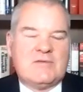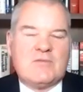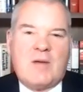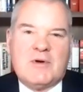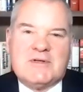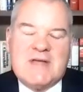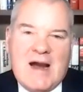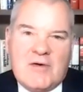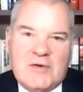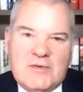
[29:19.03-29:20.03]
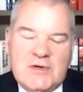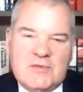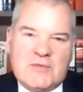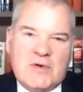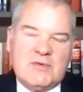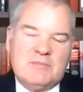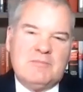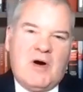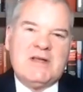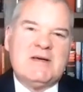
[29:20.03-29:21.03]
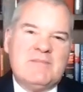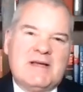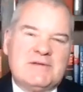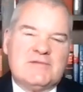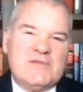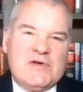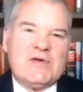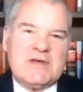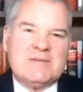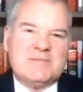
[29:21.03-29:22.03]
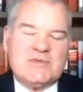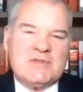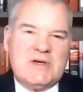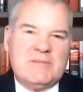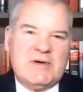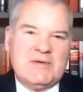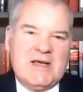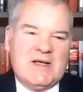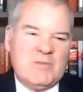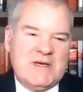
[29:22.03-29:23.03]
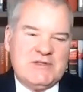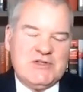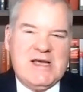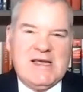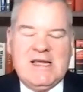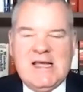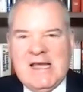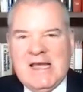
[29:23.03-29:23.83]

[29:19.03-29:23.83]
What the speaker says: Robert Caro, who wrote monumental volumes about LBJ.